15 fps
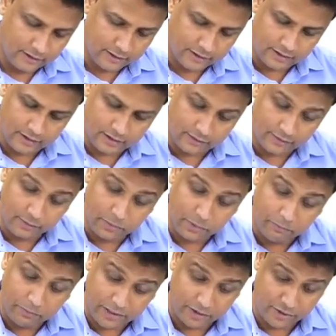there will be
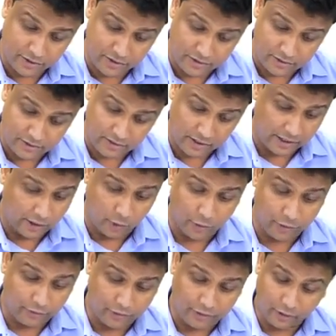bridges, and out
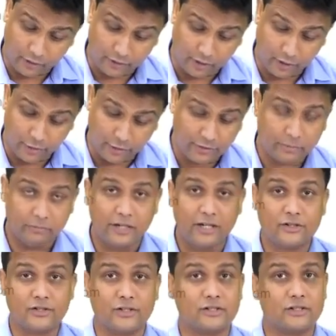of the
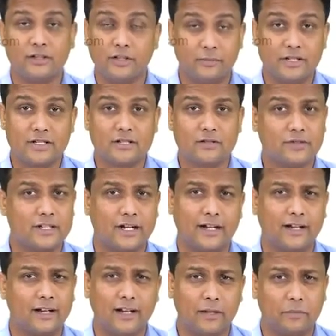bridges, the muscles which are
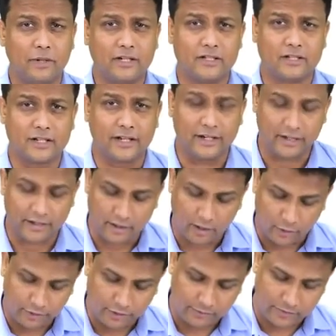acting like bridges, connecting,
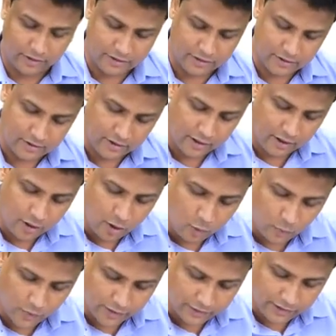out of the bridges,
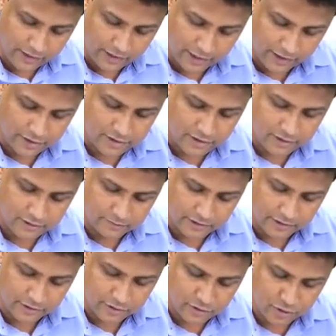one of the largest
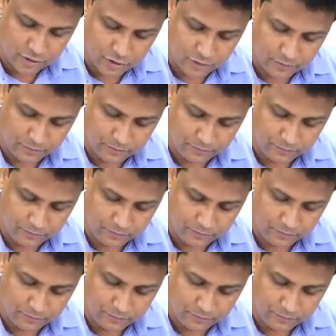bridge,